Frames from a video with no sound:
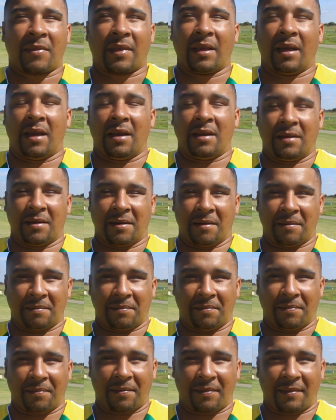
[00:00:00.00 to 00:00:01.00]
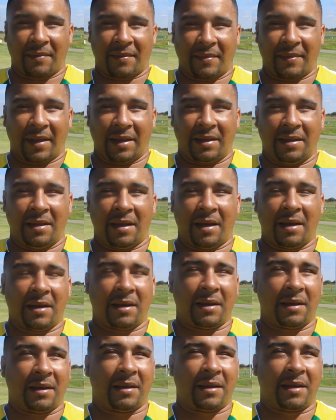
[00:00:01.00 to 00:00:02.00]
and
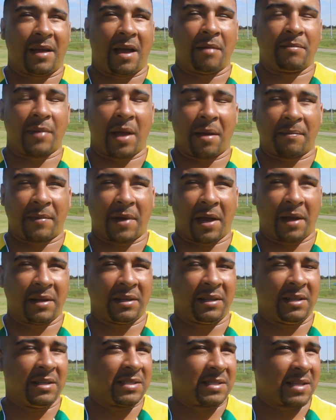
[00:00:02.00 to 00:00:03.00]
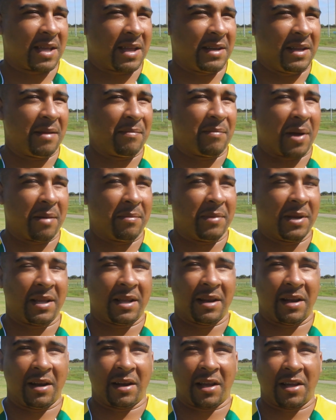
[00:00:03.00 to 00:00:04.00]
I'm currently studying
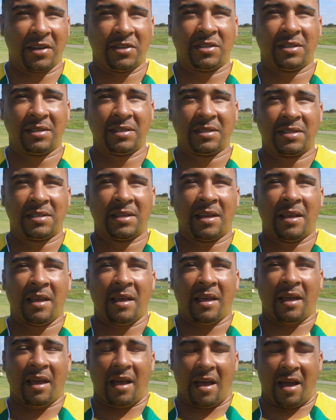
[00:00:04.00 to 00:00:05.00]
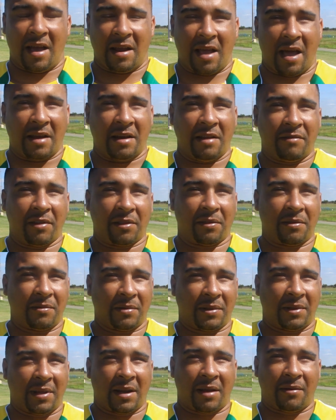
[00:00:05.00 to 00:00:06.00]
public relations. I never
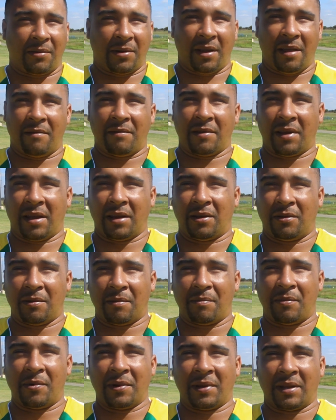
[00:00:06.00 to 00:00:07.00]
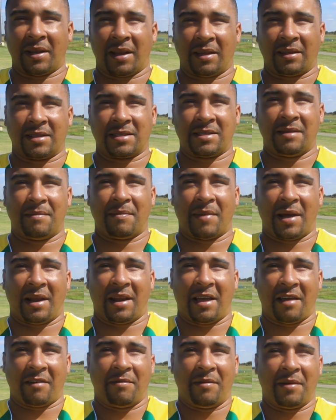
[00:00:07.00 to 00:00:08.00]
thought that I would ever get to a point like this in my
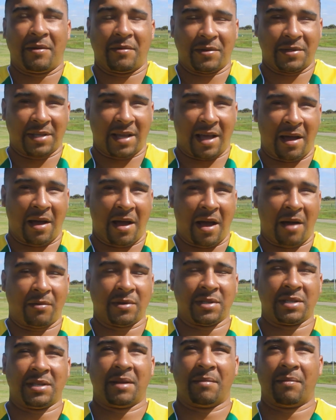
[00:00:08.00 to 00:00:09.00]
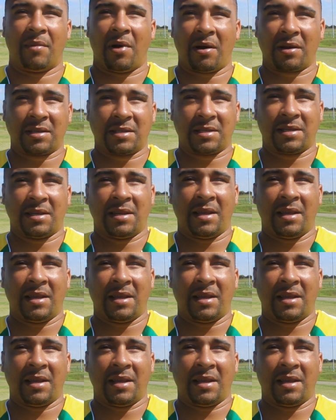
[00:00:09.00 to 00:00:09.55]
life, because I was in a box.